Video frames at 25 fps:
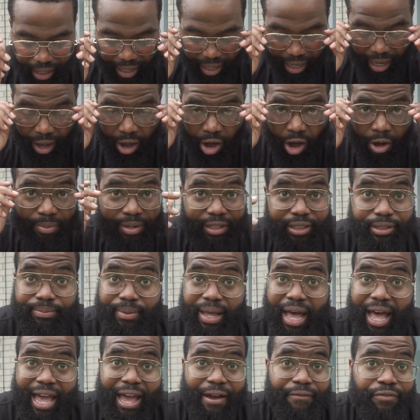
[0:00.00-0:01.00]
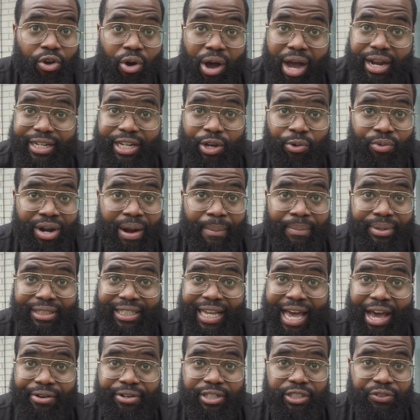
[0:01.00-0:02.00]
Now, homies, I have no idea what I'm gonna
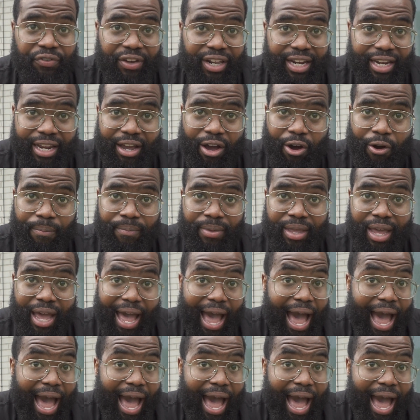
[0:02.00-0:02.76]
title this video.